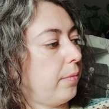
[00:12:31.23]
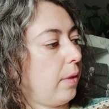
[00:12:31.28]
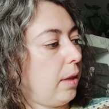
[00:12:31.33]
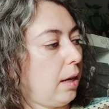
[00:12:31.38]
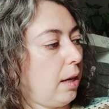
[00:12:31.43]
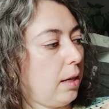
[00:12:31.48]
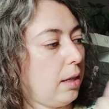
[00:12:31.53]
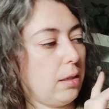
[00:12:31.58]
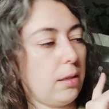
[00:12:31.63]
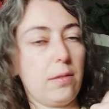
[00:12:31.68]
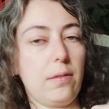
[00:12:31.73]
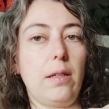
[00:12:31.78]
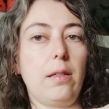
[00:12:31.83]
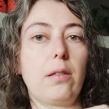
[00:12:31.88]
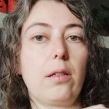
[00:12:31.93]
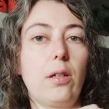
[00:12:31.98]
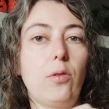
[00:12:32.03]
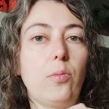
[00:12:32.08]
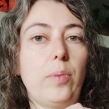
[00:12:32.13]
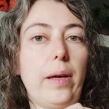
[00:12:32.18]
and
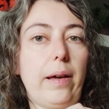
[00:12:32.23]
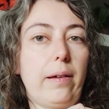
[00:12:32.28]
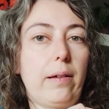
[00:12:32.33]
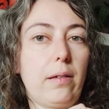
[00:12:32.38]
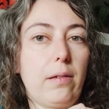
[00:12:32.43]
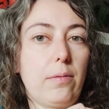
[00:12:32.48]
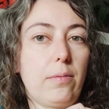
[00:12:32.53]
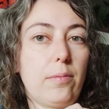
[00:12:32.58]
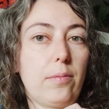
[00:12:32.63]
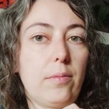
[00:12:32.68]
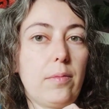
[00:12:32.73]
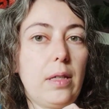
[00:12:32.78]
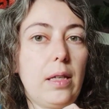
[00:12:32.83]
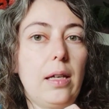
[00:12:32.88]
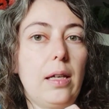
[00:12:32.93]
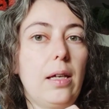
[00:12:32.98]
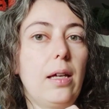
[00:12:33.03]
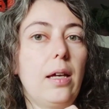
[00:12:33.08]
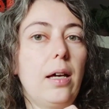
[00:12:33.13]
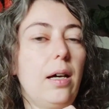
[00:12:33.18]
then go back.
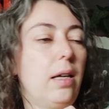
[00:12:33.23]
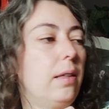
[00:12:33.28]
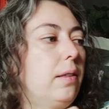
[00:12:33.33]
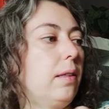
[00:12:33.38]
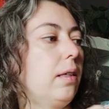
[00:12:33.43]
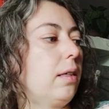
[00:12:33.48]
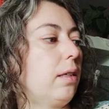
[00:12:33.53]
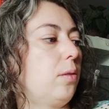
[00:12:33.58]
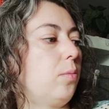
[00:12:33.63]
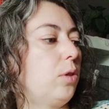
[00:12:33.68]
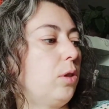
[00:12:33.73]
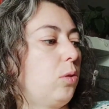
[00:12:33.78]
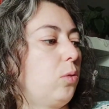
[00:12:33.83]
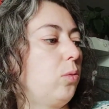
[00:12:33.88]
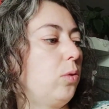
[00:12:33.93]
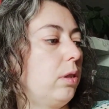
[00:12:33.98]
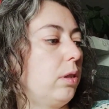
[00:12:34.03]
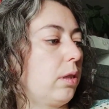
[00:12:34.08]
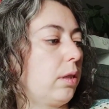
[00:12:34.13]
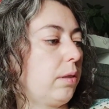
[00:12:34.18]
I think it must
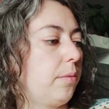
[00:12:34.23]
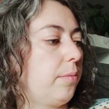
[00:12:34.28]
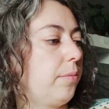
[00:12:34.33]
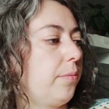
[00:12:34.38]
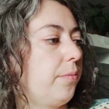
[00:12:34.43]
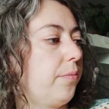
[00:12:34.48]
work.